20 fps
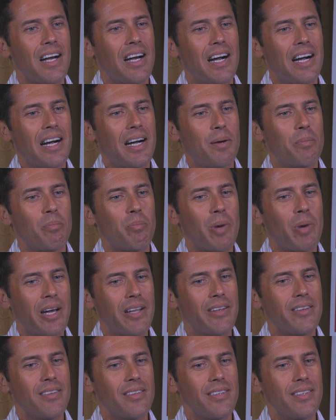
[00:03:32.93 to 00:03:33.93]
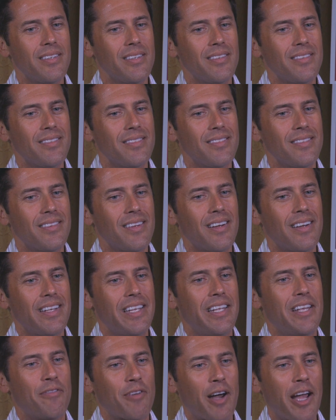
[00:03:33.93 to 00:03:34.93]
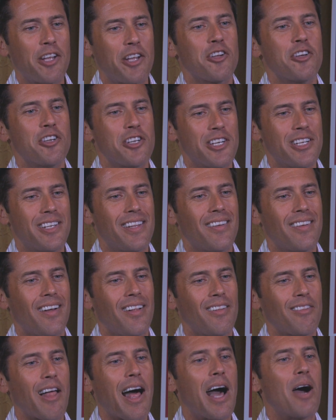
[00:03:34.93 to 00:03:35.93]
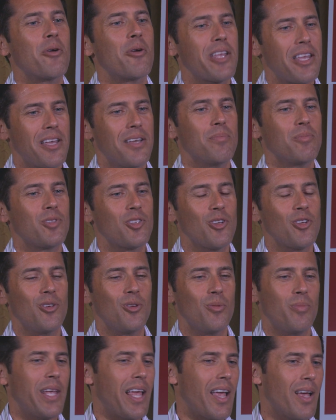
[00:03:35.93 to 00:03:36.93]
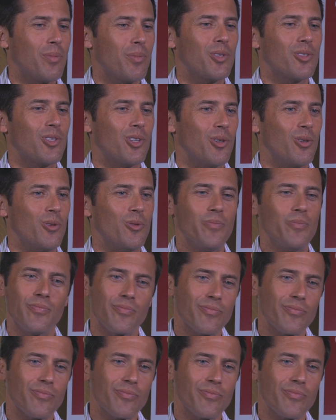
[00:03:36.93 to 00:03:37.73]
But if I could allow him to be able to